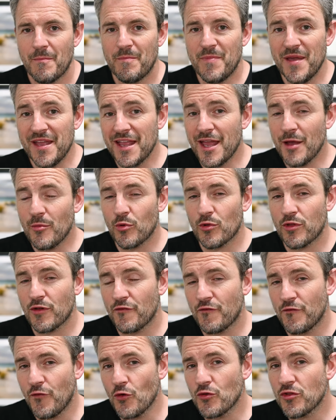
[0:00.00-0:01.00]
Being able to
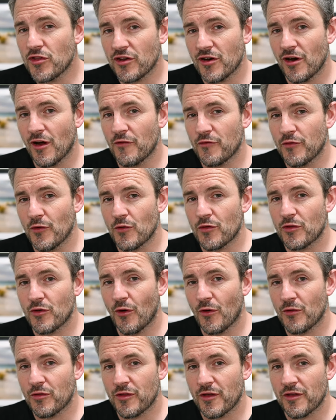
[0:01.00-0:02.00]
photograph those
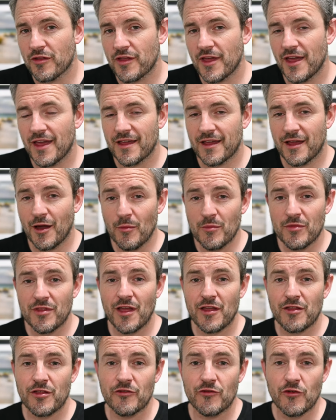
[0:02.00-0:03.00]
concerts comes
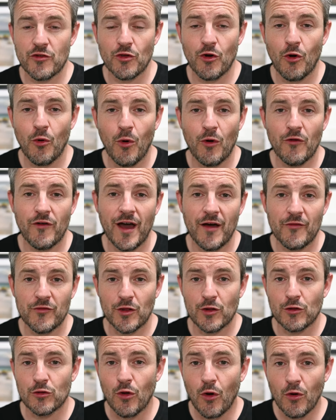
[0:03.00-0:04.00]
as a result of having
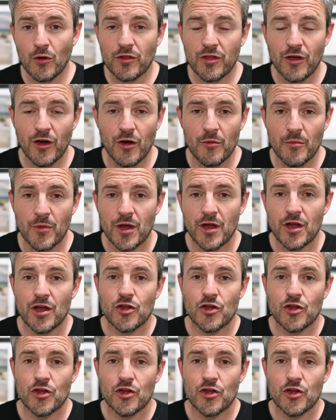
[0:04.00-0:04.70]
a long-term,